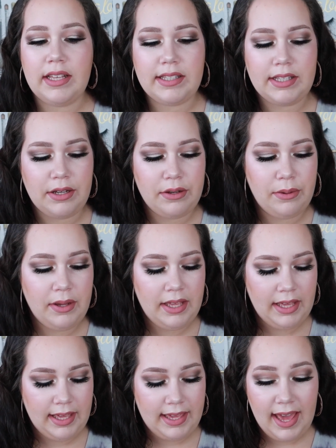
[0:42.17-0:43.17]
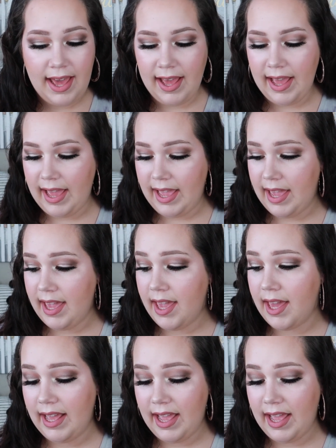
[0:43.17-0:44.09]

So yeah, I